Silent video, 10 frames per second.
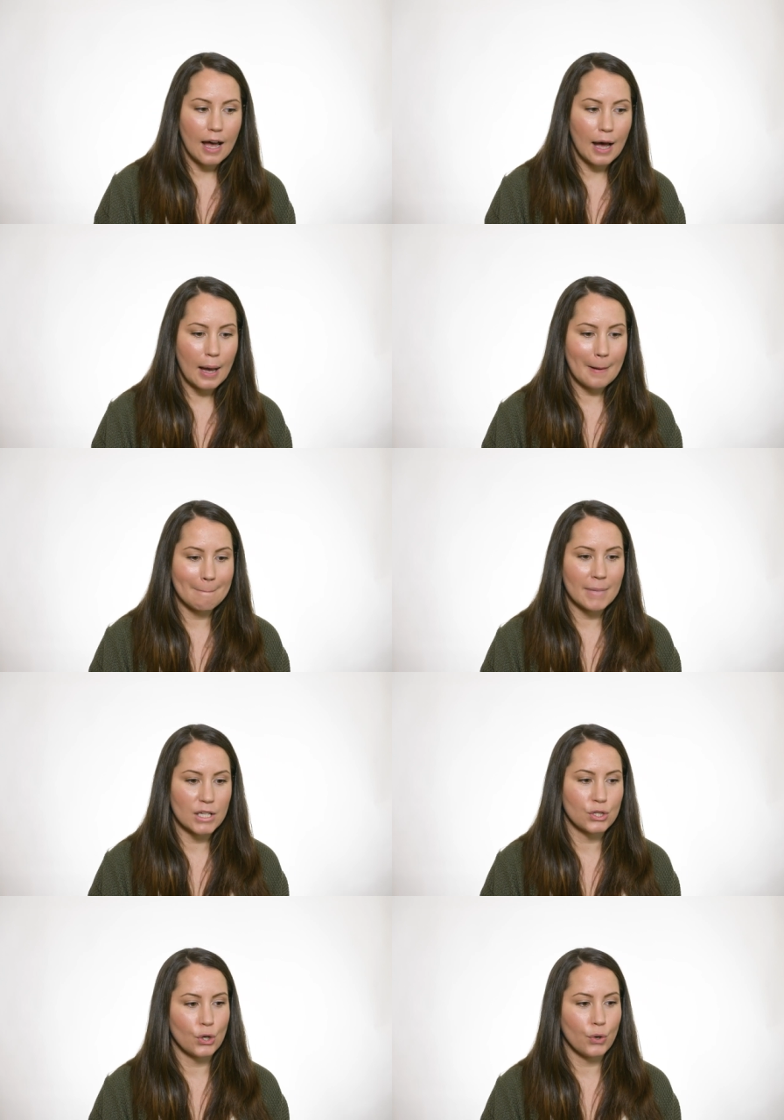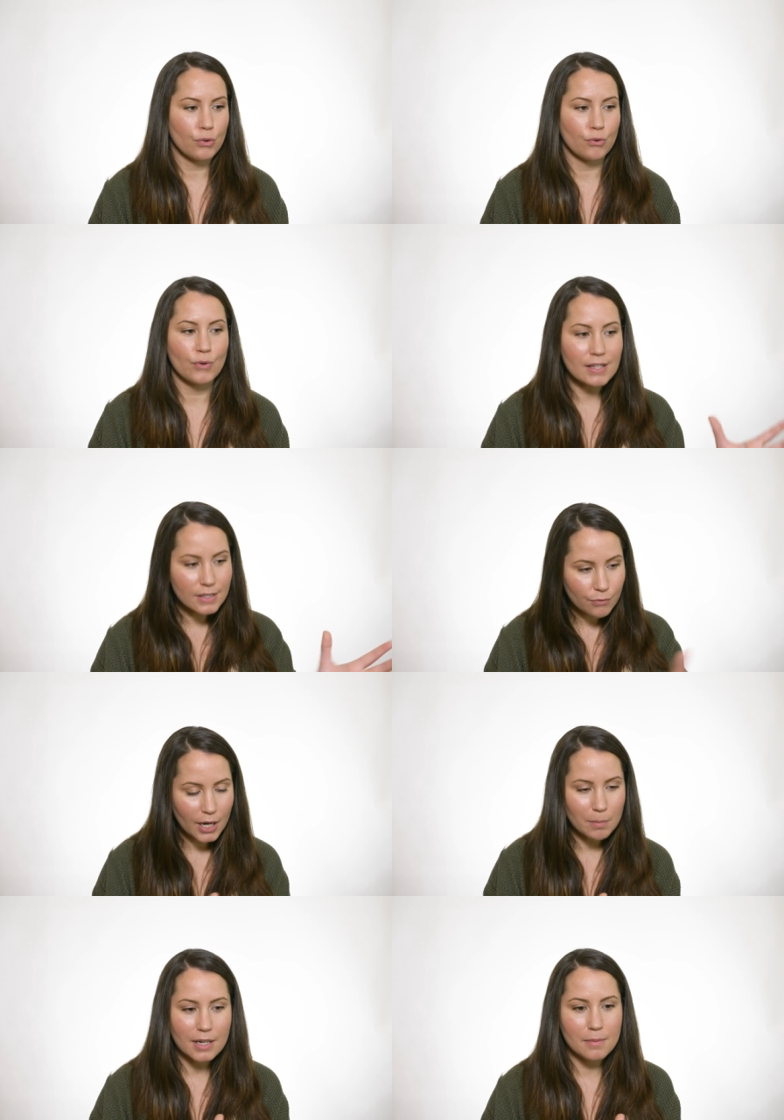Um, so the rest of what
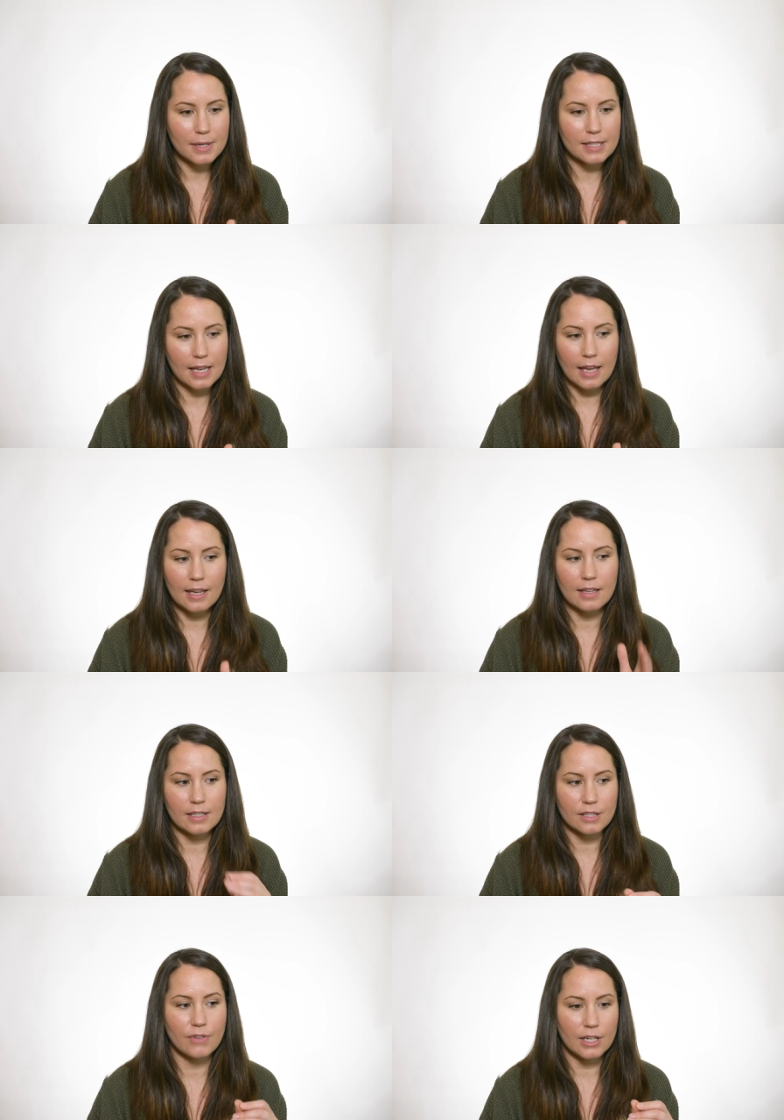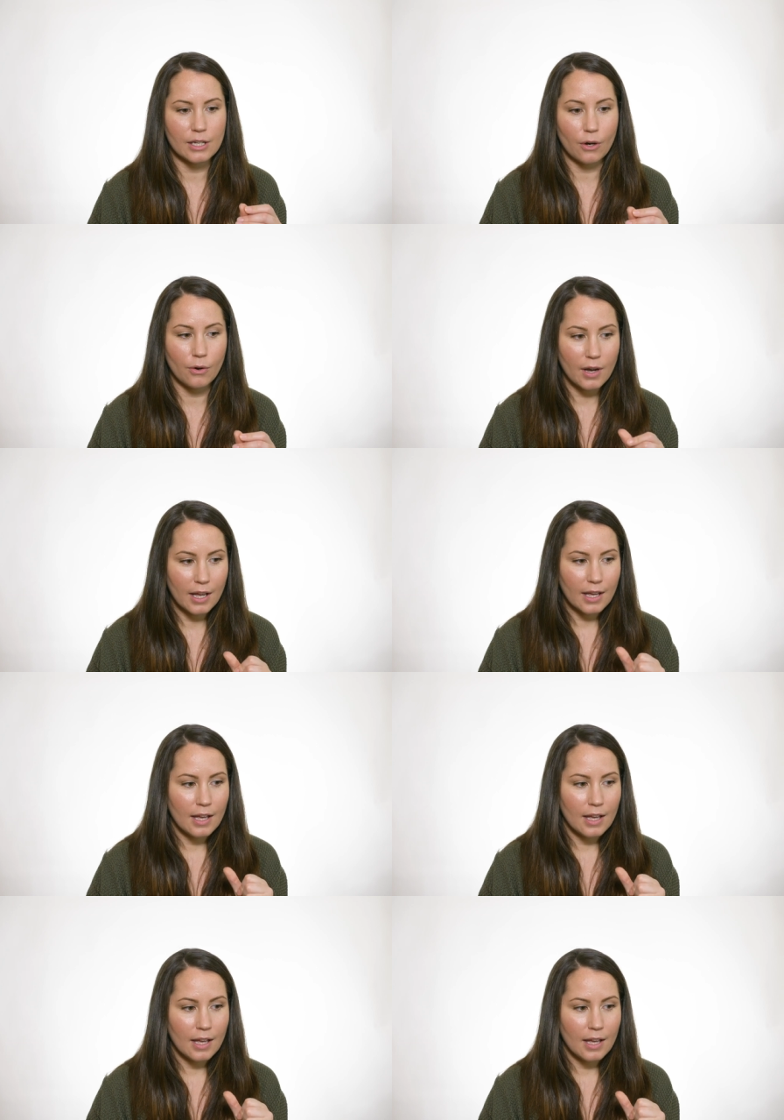I'm gonna be saying in this video,